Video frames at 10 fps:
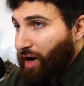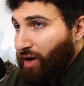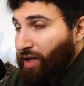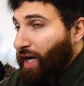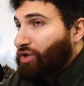
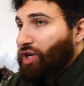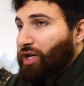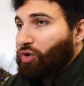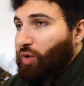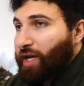like I
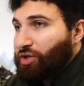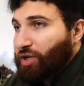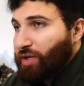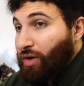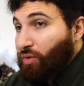said,
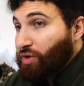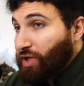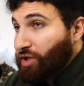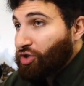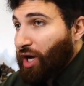Grayson was
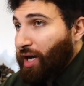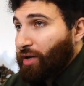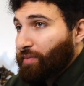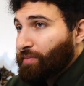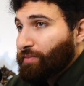in China.